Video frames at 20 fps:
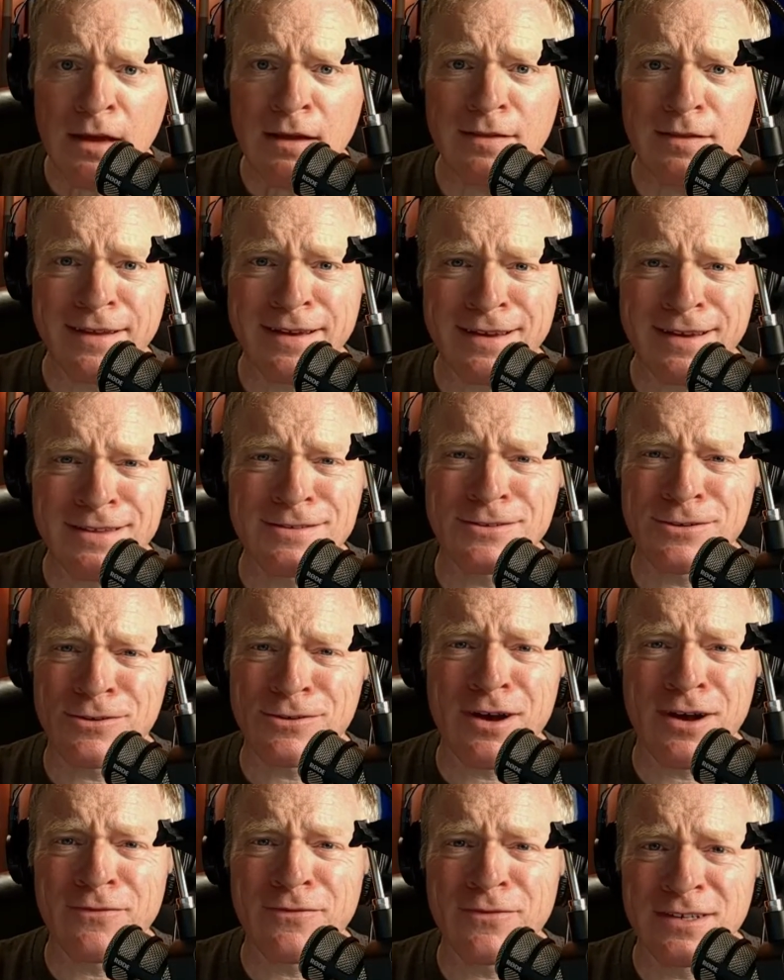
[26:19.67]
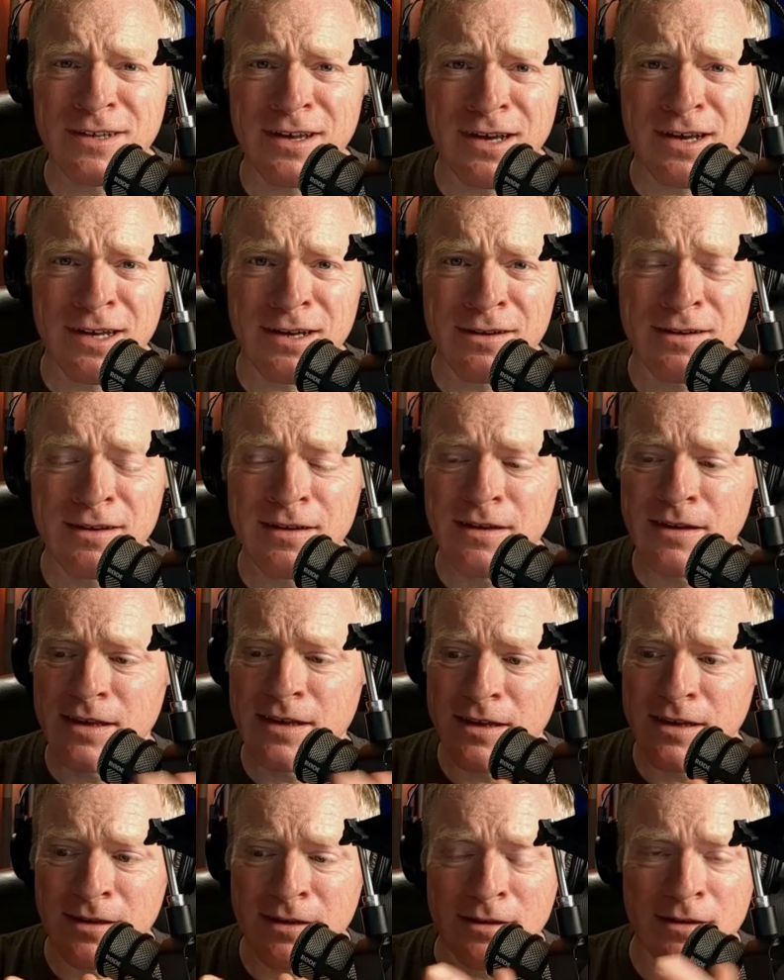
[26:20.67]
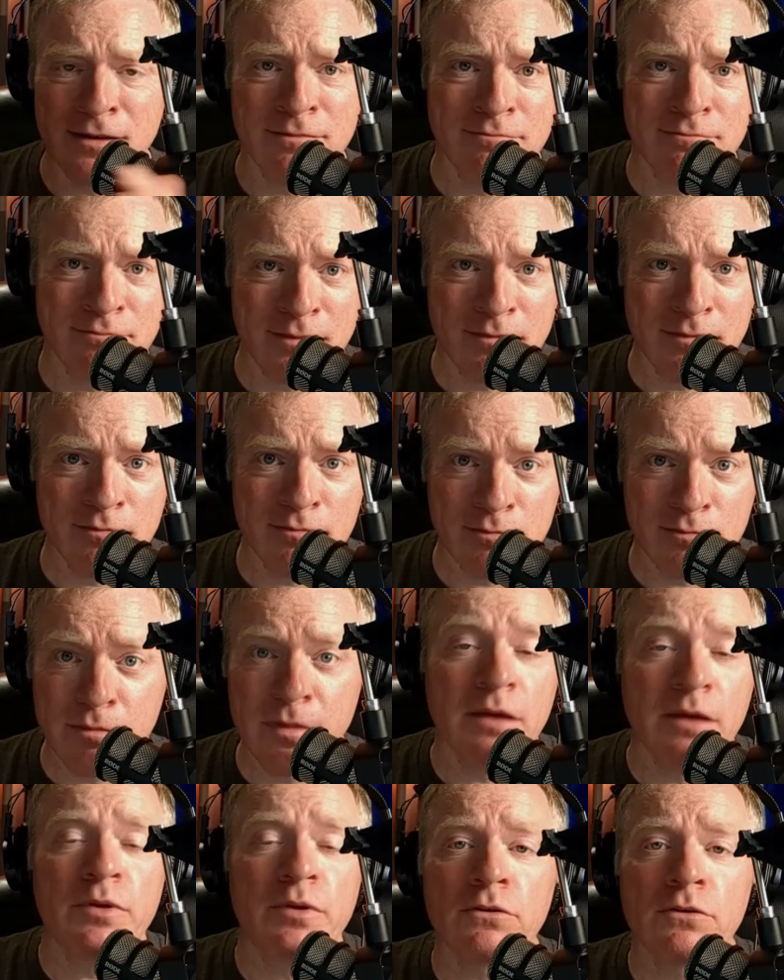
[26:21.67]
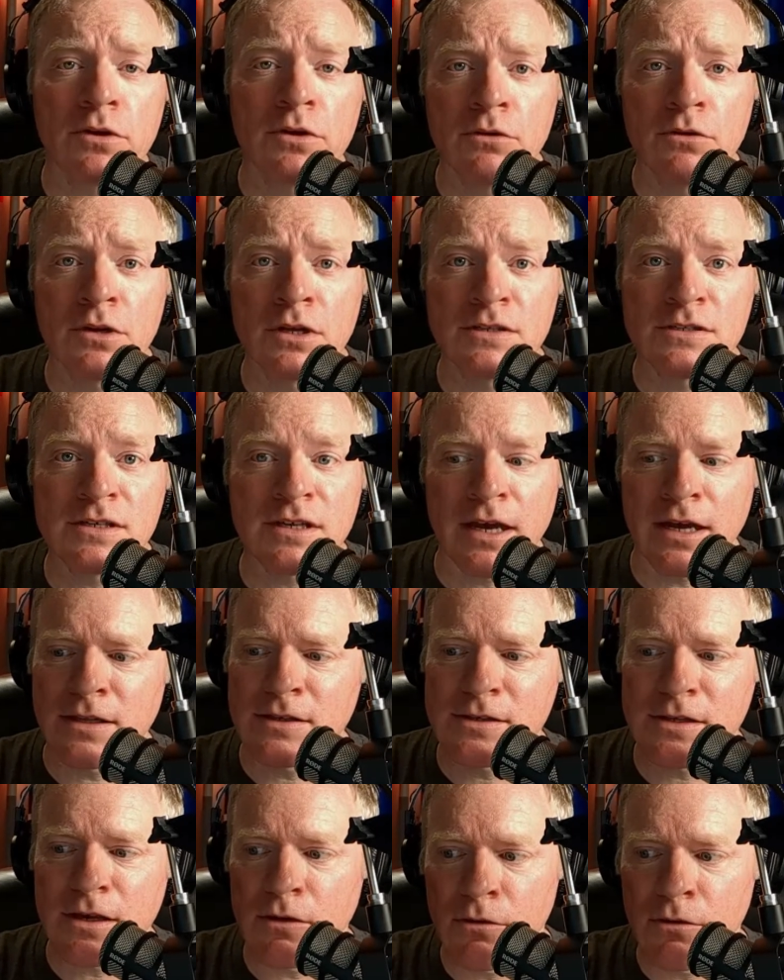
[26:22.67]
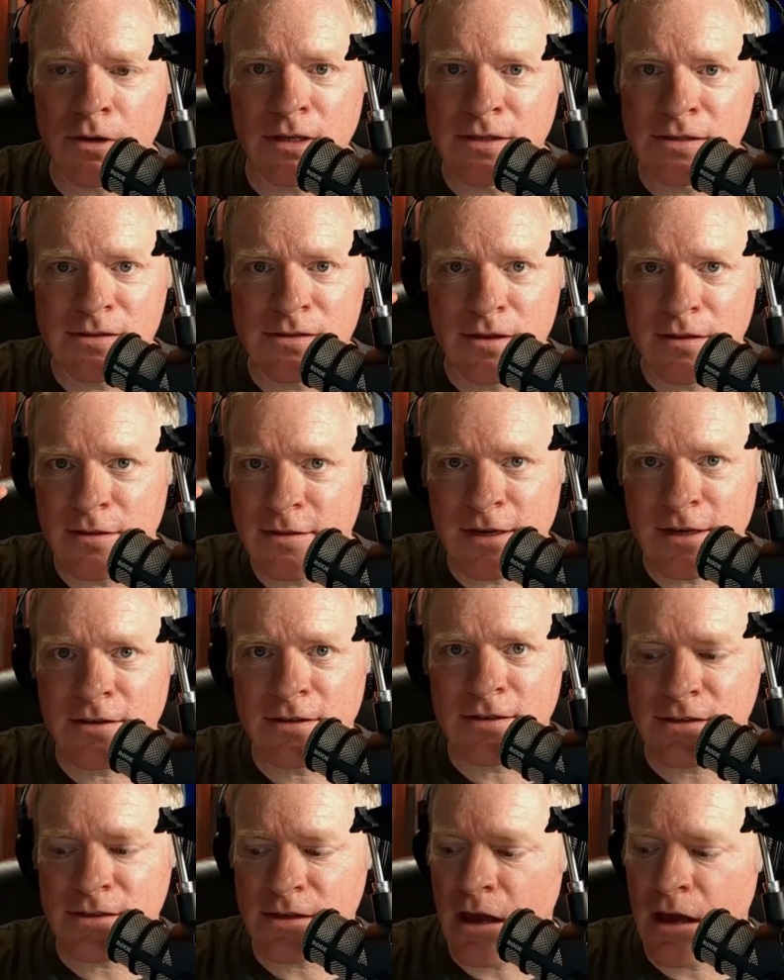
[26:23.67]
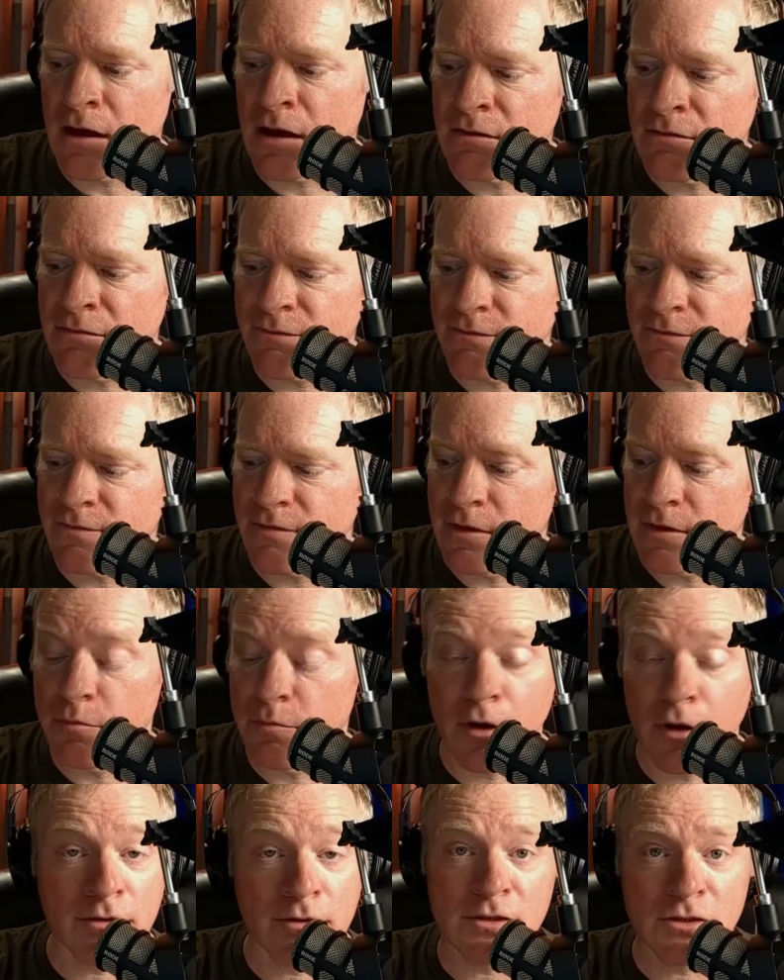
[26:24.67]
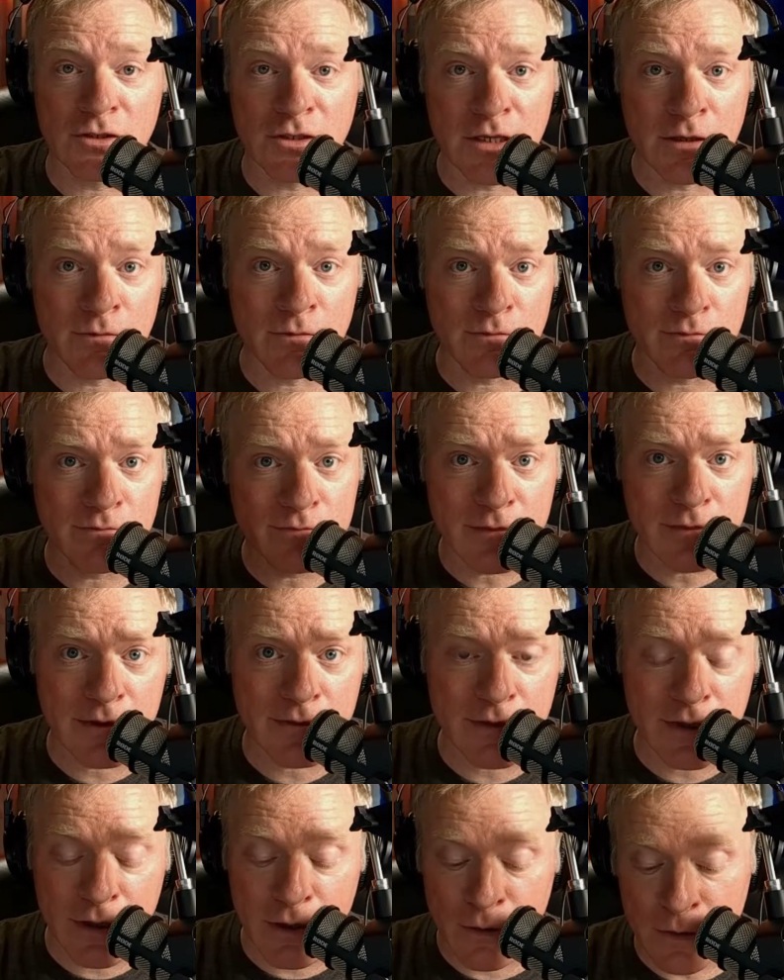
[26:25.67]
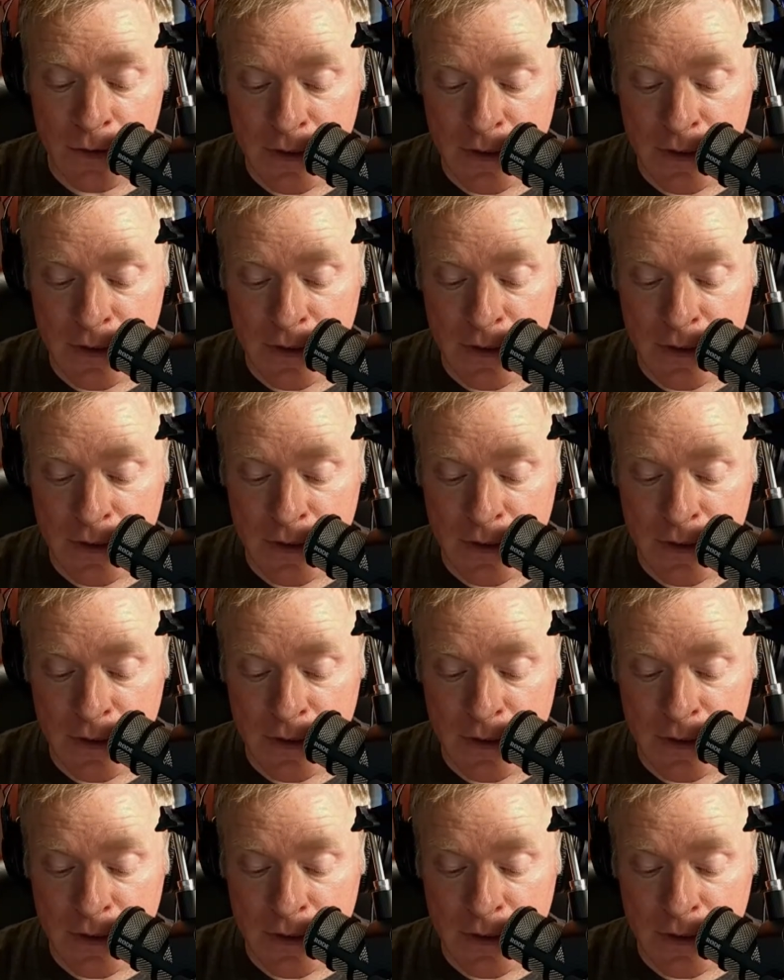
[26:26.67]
lengths are often done in imperial units, and so is the thickness of the balsa sheet, you know,